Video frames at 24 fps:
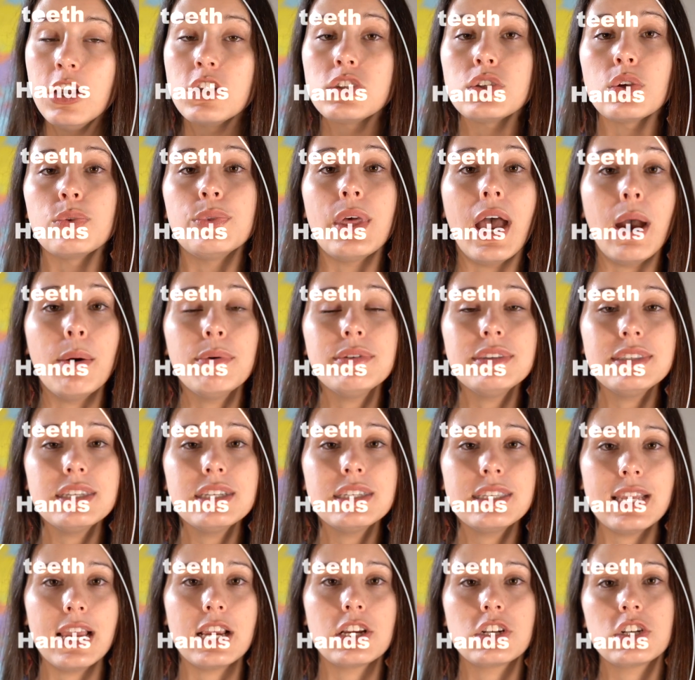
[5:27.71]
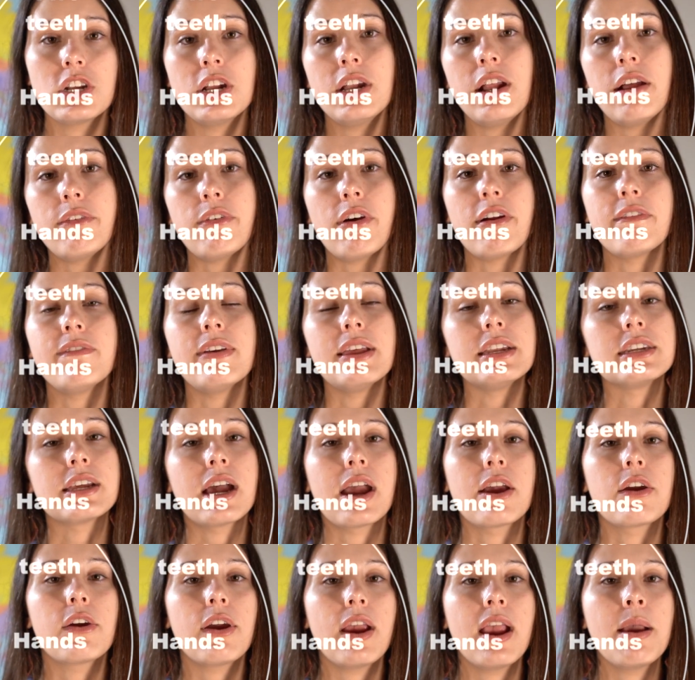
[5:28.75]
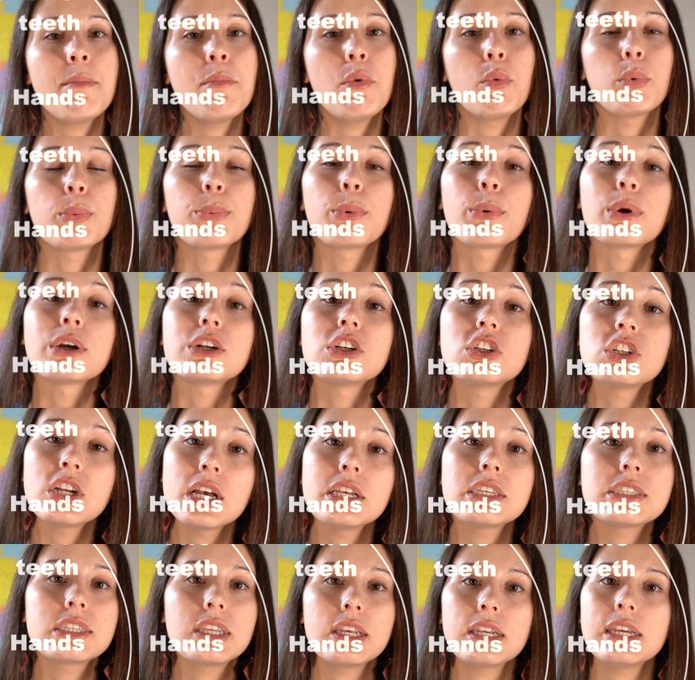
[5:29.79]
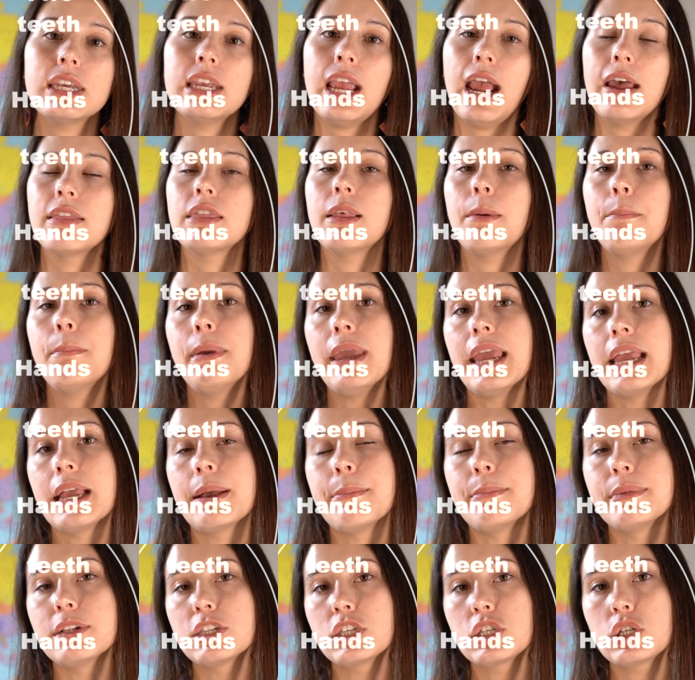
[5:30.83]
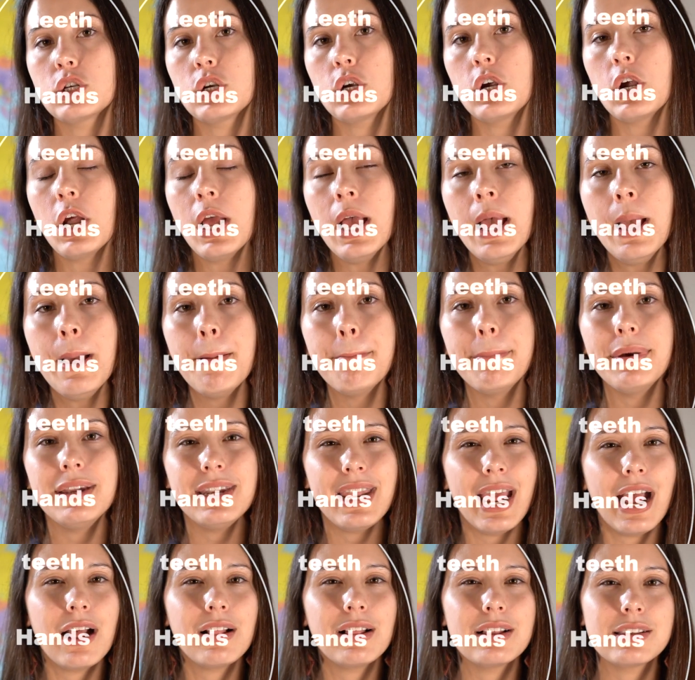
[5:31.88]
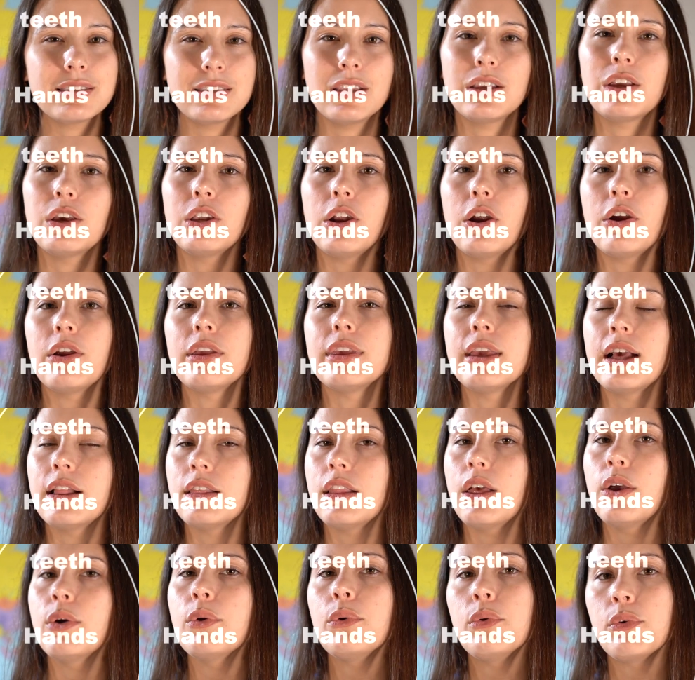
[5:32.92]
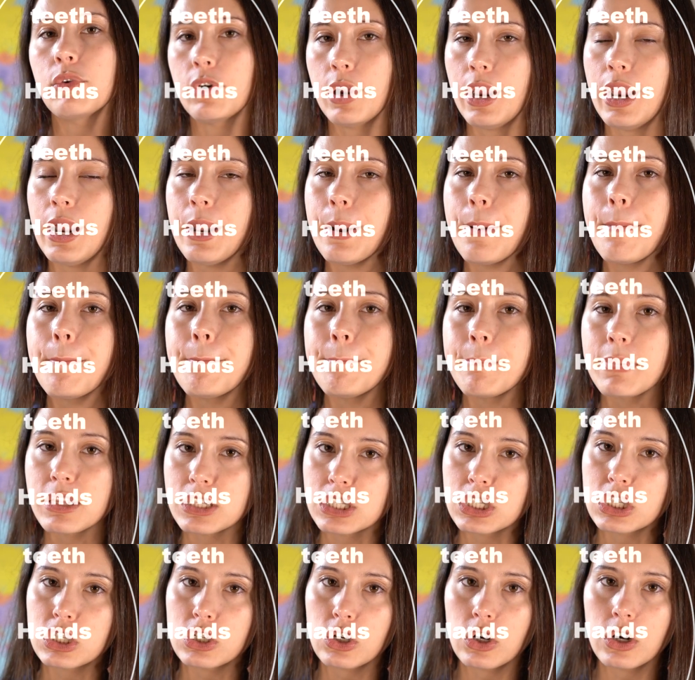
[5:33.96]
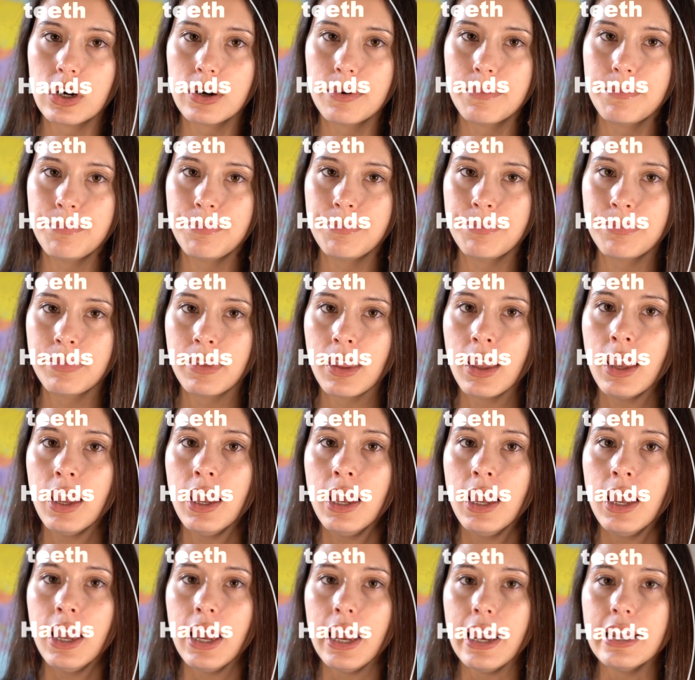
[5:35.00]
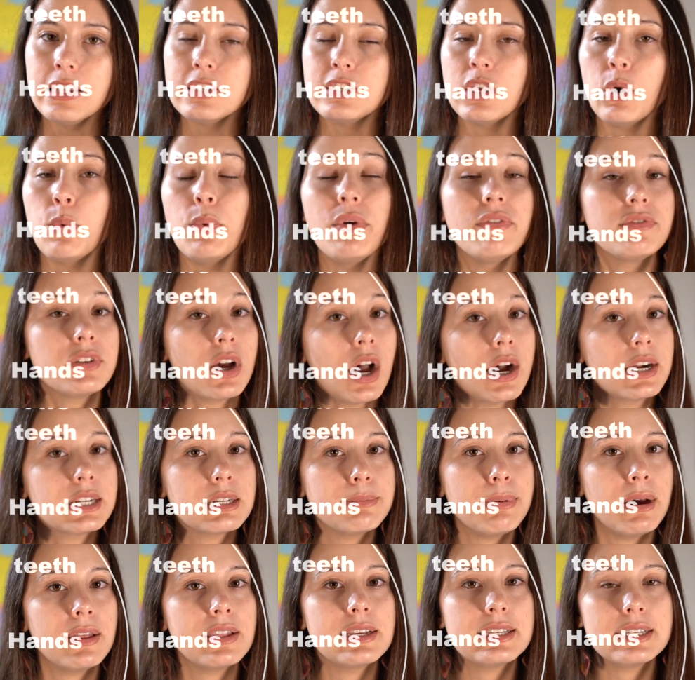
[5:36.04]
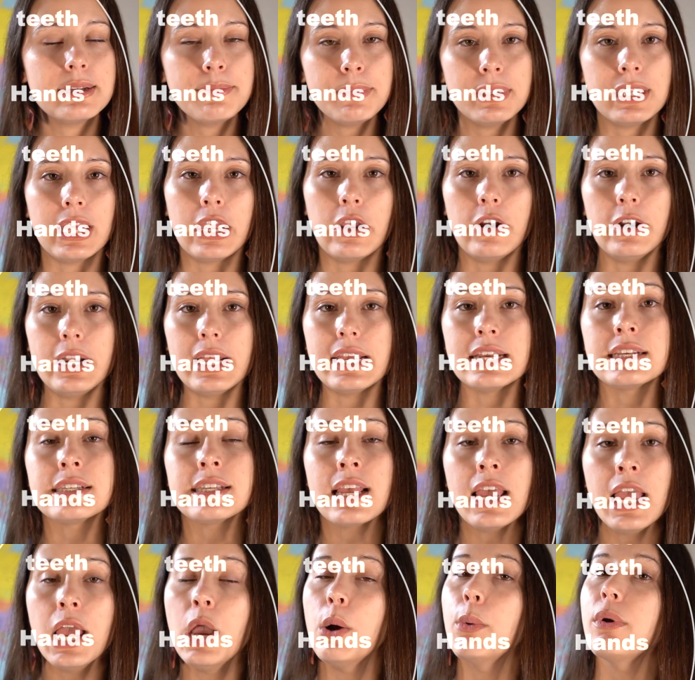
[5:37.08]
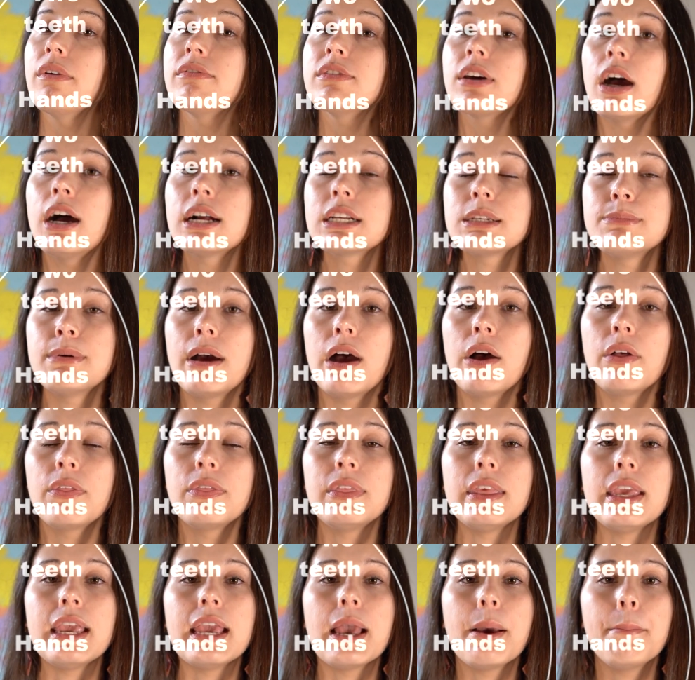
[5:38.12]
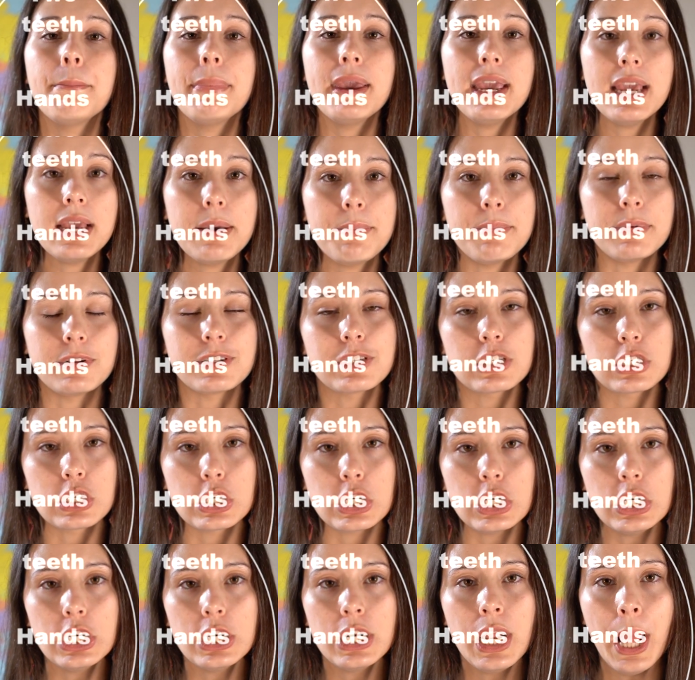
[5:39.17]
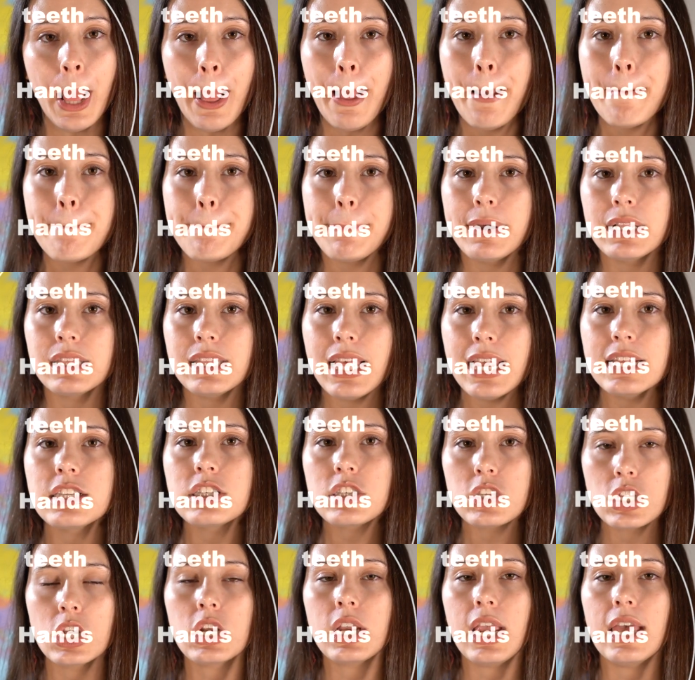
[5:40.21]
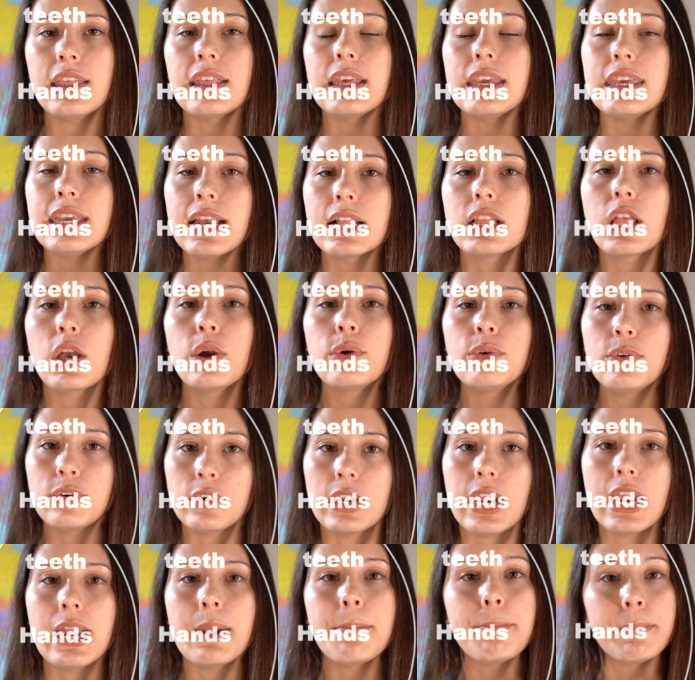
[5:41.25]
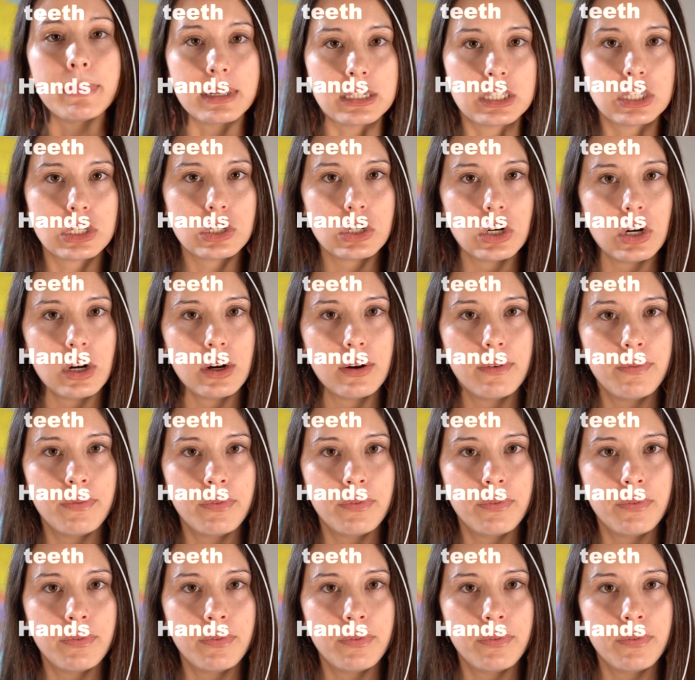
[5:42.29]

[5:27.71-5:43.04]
So that was the section of our Venn diagram where we're just looking at the pink Munster. But now let's look at our yellow-green Munster. And so we've talked about the similarities, we've talked about the pink Munster, but let's look at the yellow-green Munster.